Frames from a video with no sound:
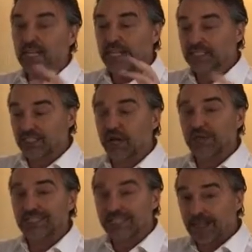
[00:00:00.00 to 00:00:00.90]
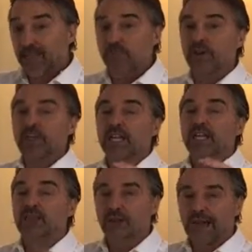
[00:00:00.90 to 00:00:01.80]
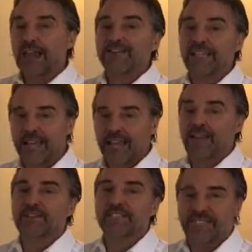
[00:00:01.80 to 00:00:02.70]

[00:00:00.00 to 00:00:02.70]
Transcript: And so at some point you have to have a